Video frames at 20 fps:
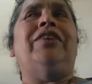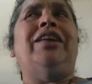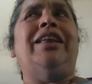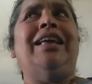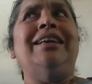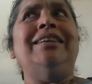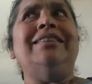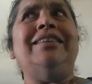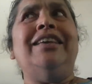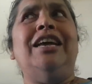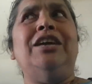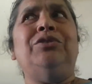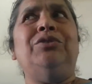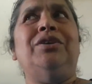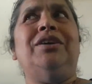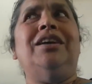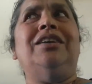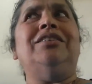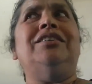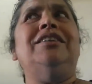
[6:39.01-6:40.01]
When I say
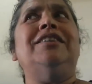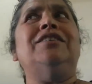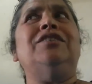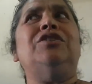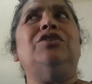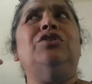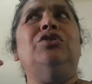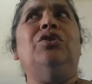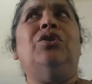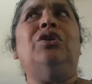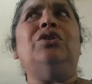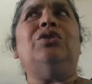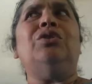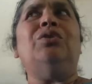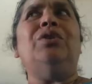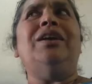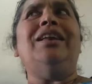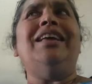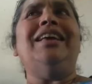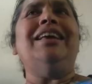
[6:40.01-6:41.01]
education, it's not
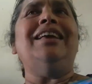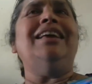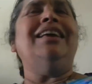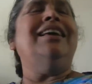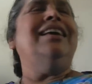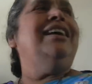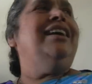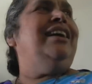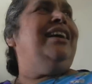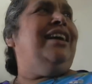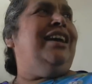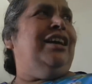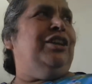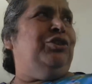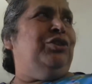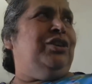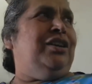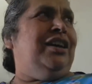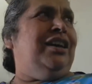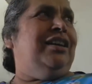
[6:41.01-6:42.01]
only
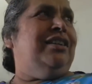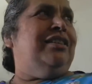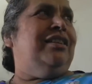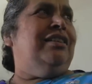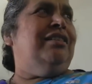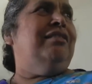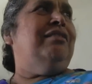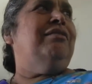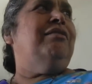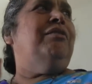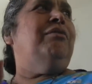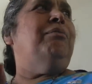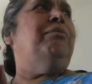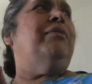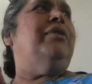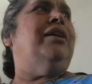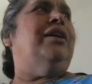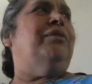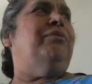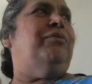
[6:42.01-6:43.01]
education,
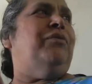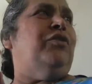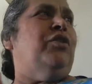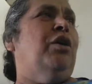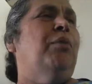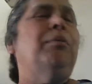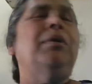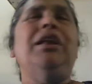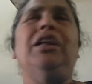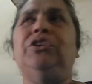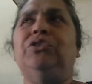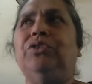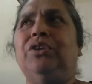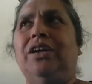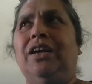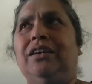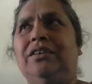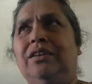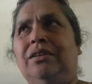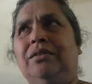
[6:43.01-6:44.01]
formal
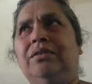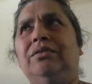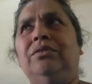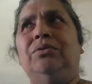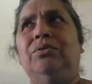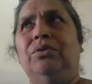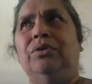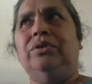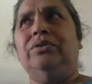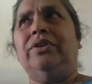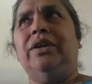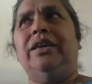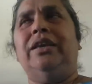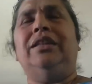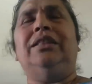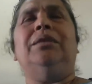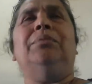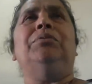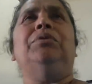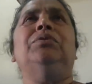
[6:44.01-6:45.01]
education,
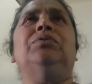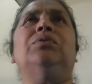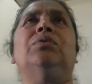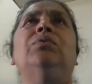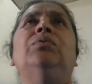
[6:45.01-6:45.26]
sending them to